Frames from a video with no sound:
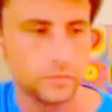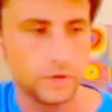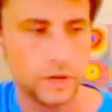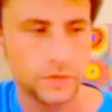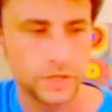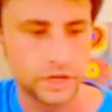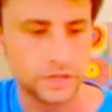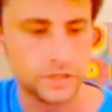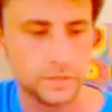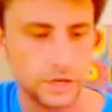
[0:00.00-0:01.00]
But I'm just getting
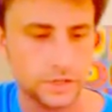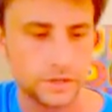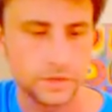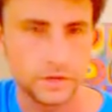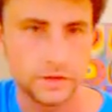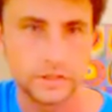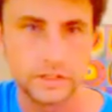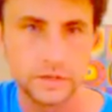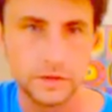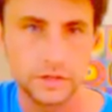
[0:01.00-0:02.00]
on D major. I'm getting on this
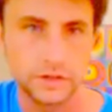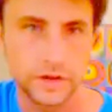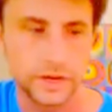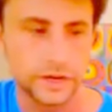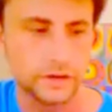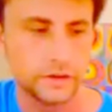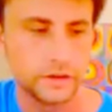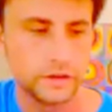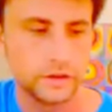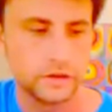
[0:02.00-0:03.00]
D major right here.
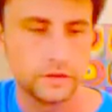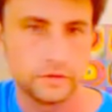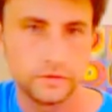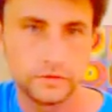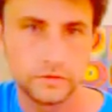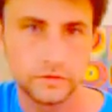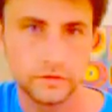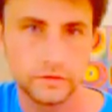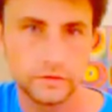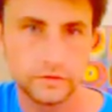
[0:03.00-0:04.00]
Why
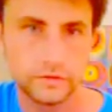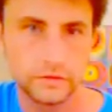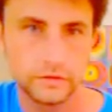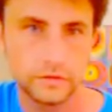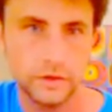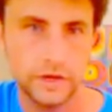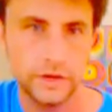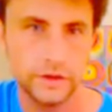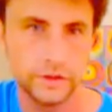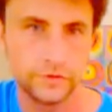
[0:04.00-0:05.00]
don't I
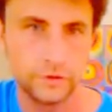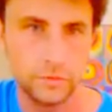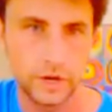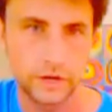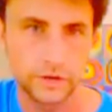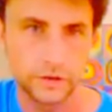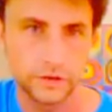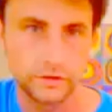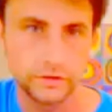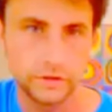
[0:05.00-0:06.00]
end on the full bar
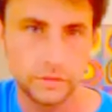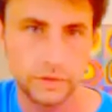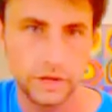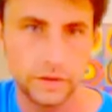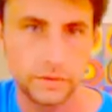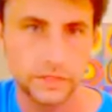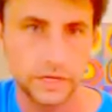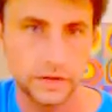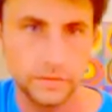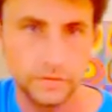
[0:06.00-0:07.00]
chord? So I'll play it one more
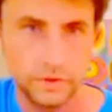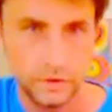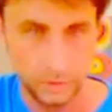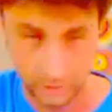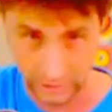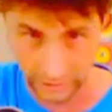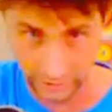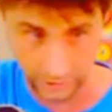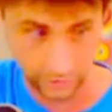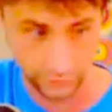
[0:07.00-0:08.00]
time. I'll
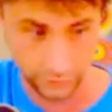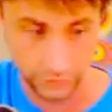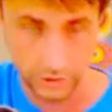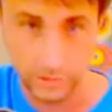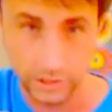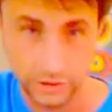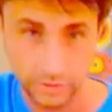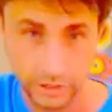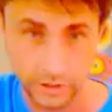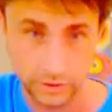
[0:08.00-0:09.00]
end on the full D major
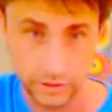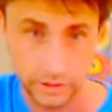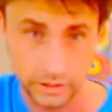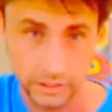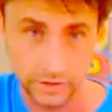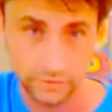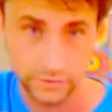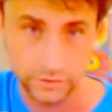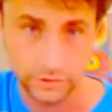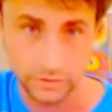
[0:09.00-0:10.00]
bar chord. This is that
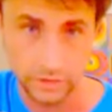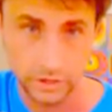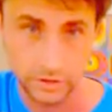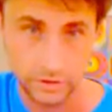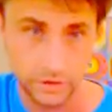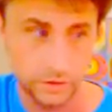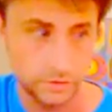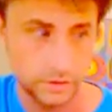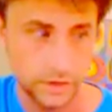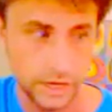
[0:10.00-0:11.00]
5th string bar chord.
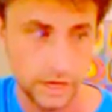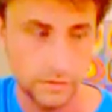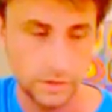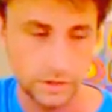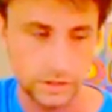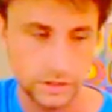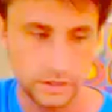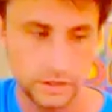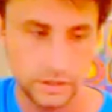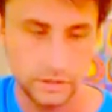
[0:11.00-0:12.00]
A, B, C,
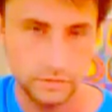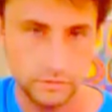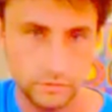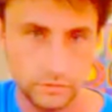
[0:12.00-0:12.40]
D.